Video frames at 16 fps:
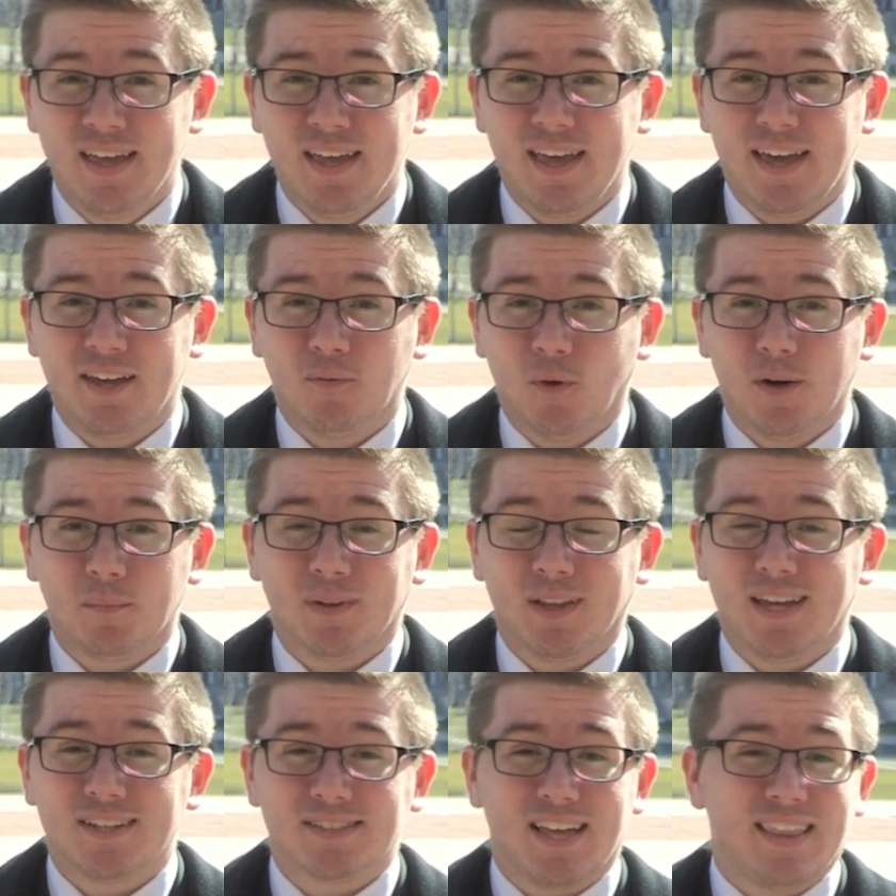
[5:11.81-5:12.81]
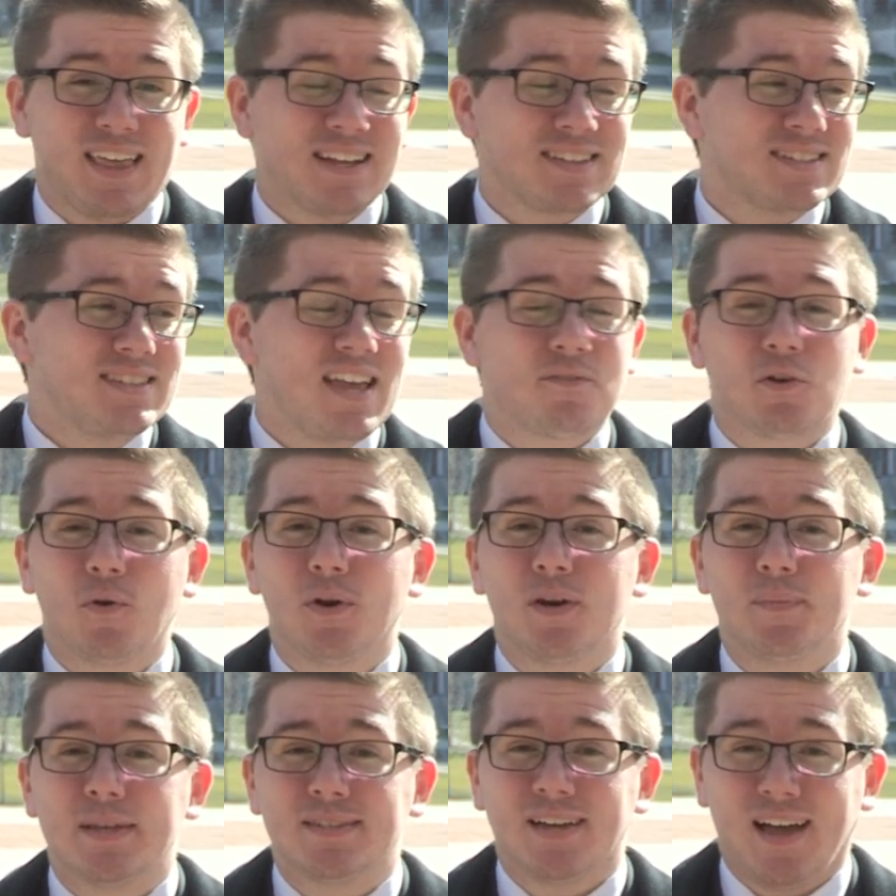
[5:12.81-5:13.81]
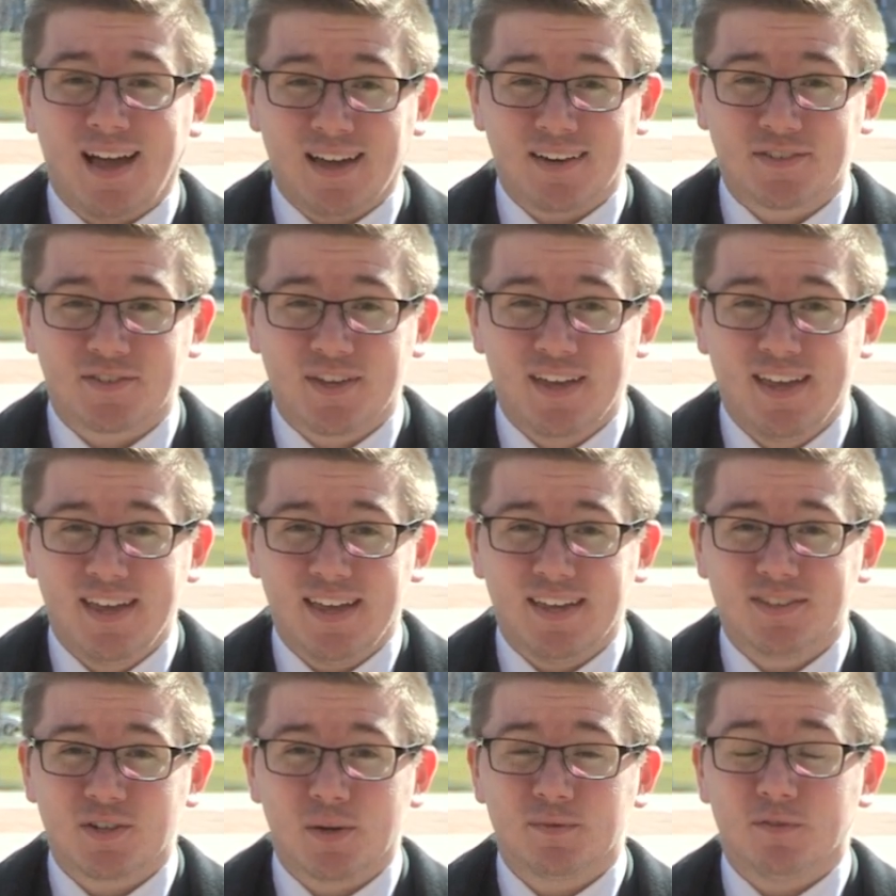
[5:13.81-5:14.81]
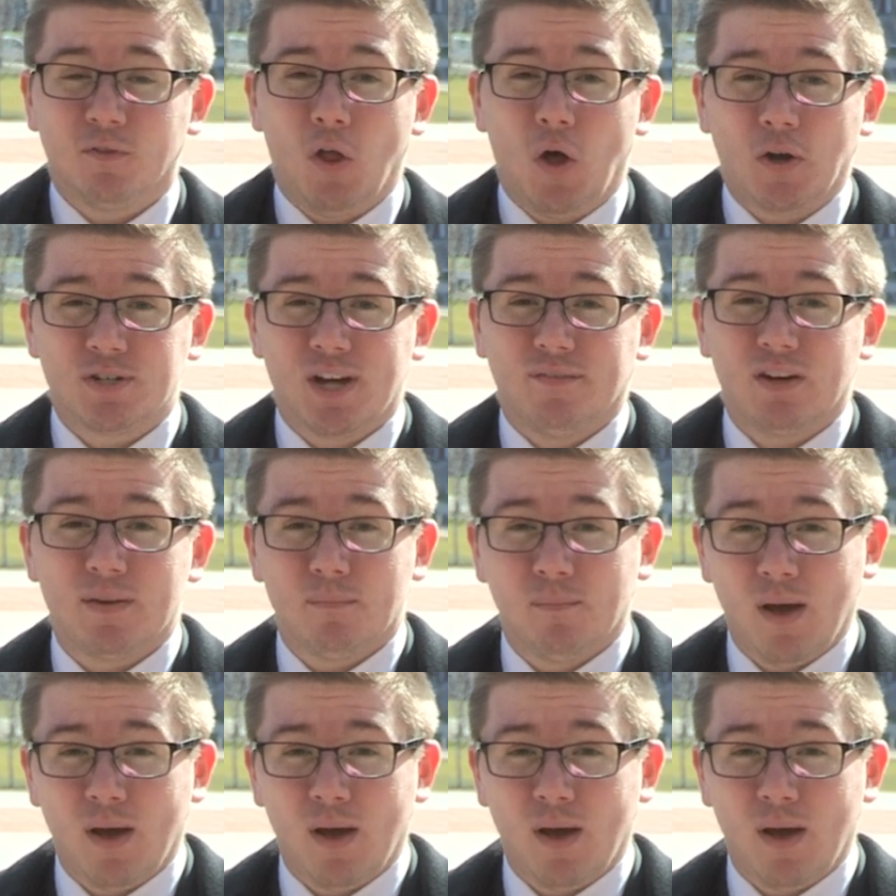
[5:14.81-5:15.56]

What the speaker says: in one place. That's never going to be touched in terms of longevity.